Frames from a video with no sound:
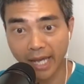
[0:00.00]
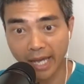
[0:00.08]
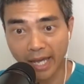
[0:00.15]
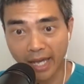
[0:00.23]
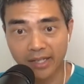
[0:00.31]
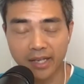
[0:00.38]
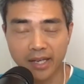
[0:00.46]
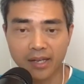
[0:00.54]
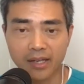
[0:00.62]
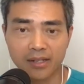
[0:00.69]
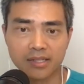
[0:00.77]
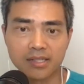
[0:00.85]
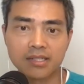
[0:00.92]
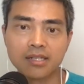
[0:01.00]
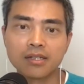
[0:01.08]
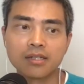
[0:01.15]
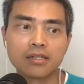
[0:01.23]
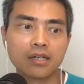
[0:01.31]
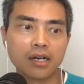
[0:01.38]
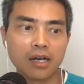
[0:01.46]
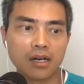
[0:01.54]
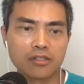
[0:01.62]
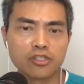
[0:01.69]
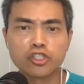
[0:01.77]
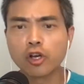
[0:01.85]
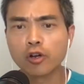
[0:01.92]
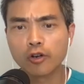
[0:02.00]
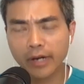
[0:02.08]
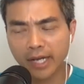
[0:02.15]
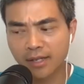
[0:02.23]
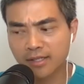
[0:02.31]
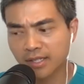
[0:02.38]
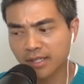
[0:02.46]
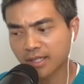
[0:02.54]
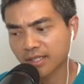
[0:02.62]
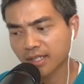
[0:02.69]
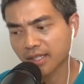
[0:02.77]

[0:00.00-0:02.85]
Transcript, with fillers: and uh, Sjogren's and things like